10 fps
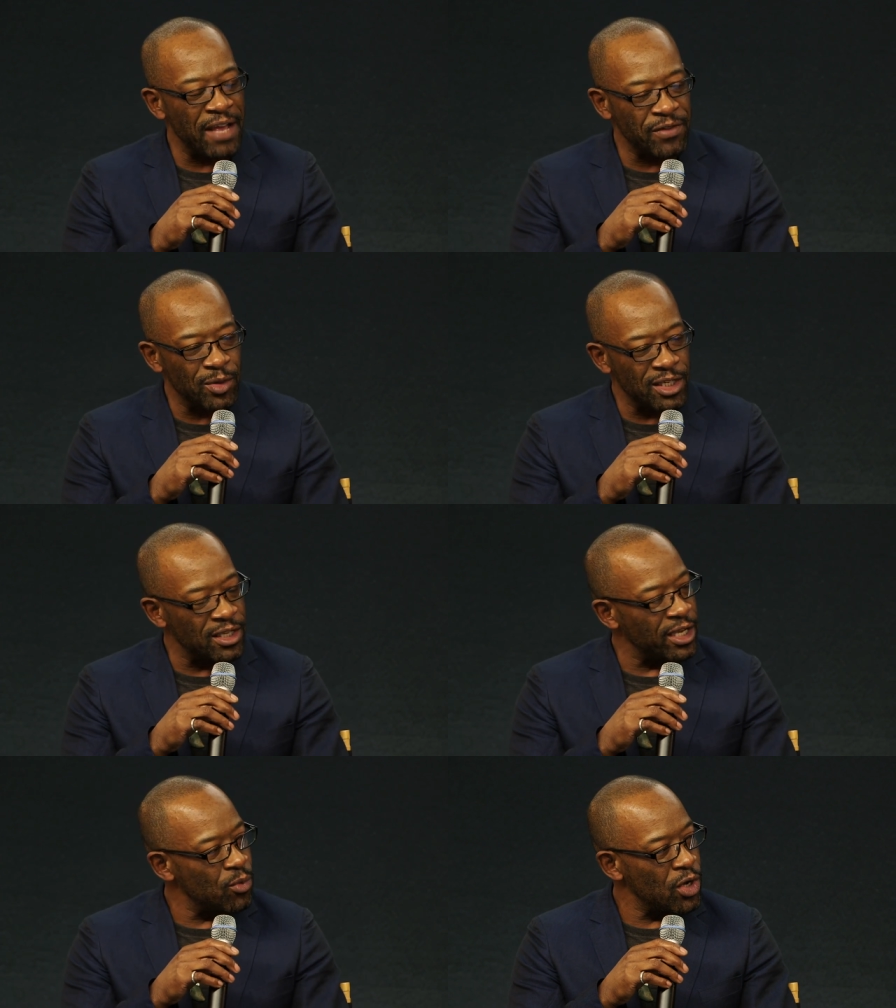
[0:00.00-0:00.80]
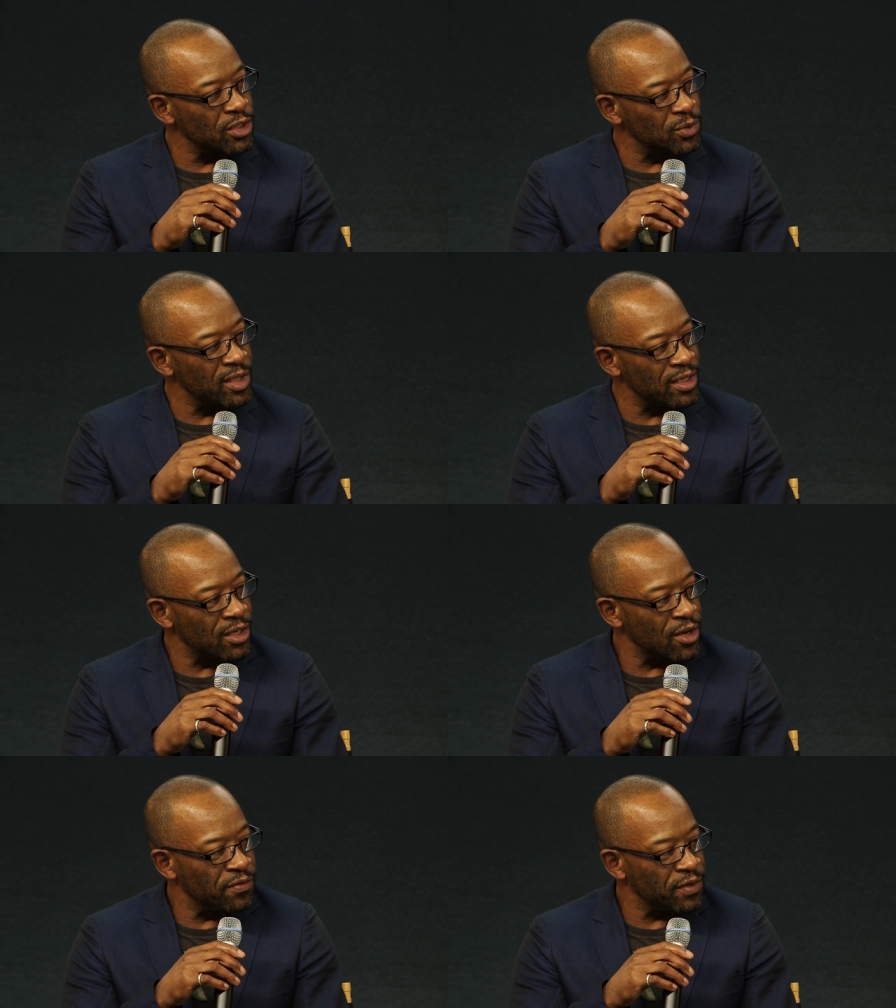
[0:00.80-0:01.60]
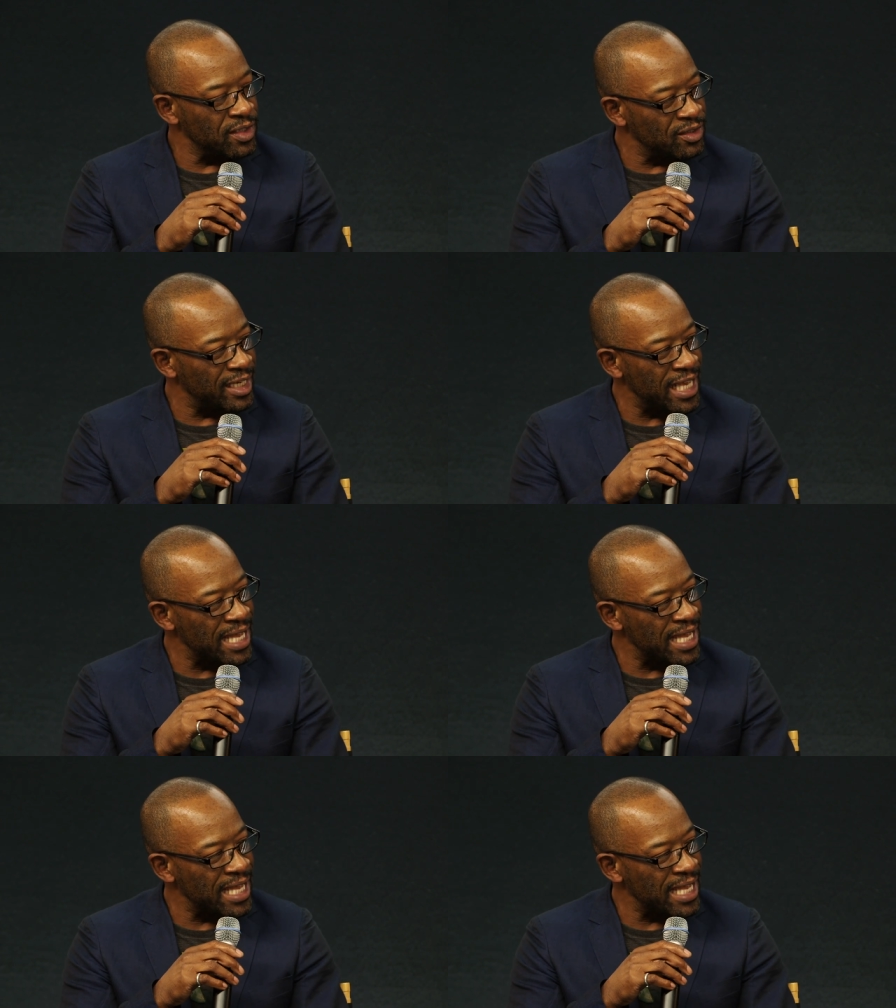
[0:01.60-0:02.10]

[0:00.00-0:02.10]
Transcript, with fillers: everybody that he works with, and a confidence that he